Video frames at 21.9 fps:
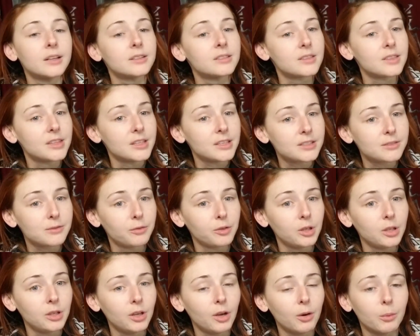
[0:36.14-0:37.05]
This
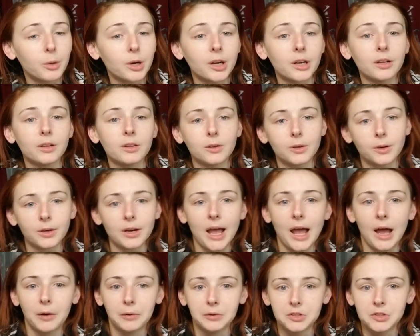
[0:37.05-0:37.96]
video we're going to learn
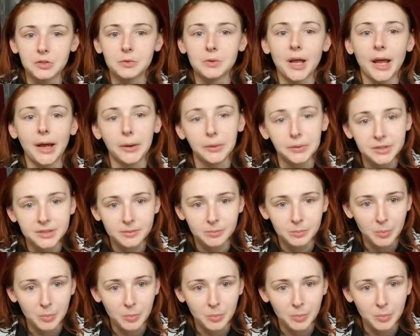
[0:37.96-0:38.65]
how to now